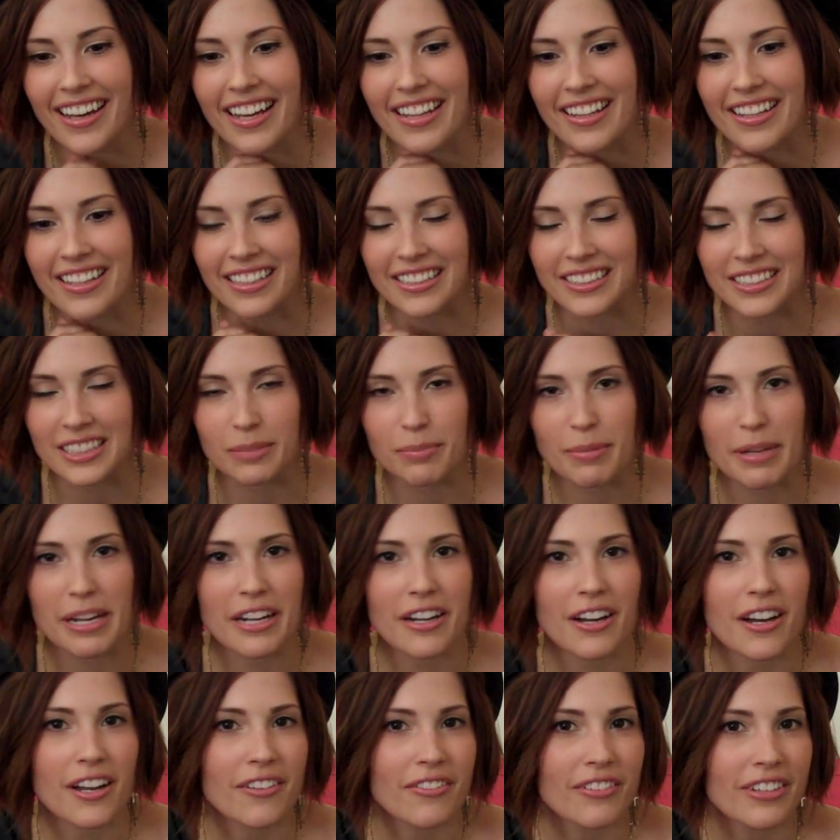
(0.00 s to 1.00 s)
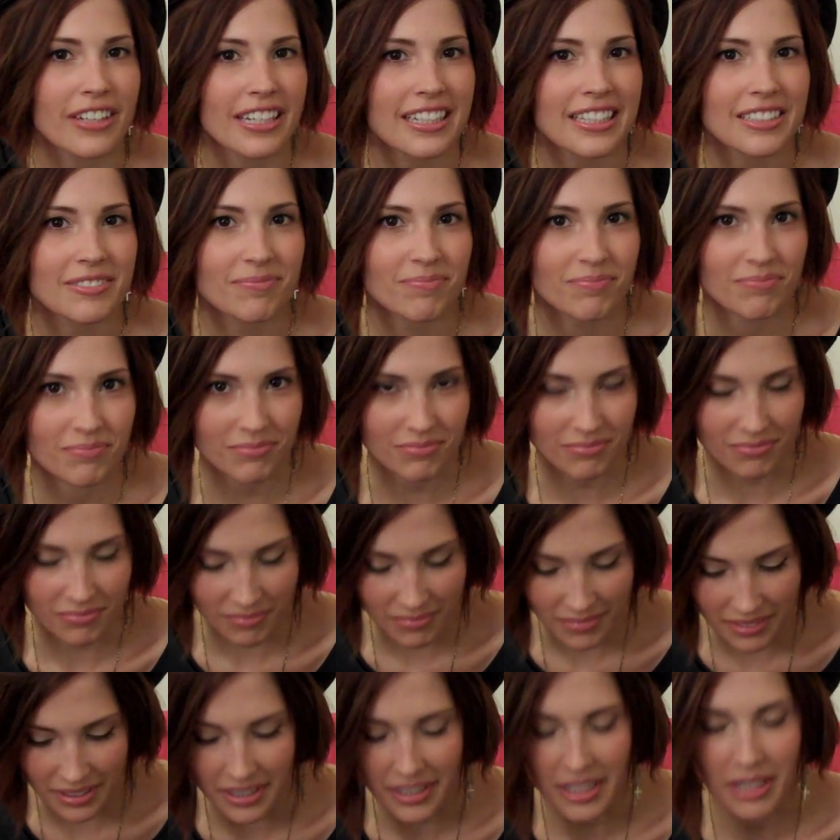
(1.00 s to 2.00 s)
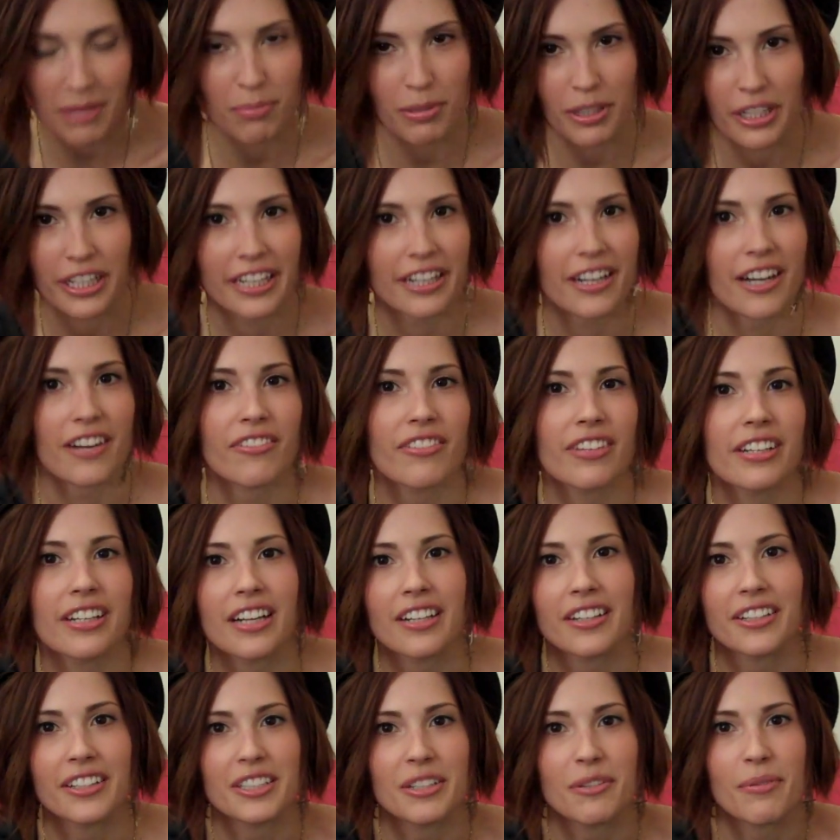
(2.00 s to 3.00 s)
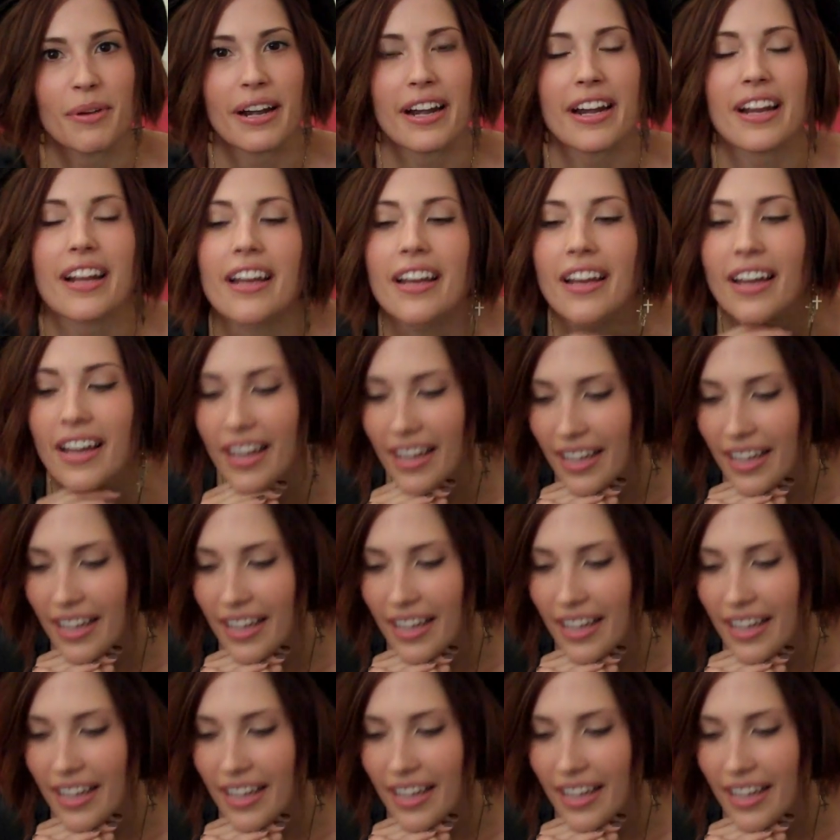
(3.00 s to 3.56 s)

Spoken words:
I think it's just being confident and pulling off the color you're wearing.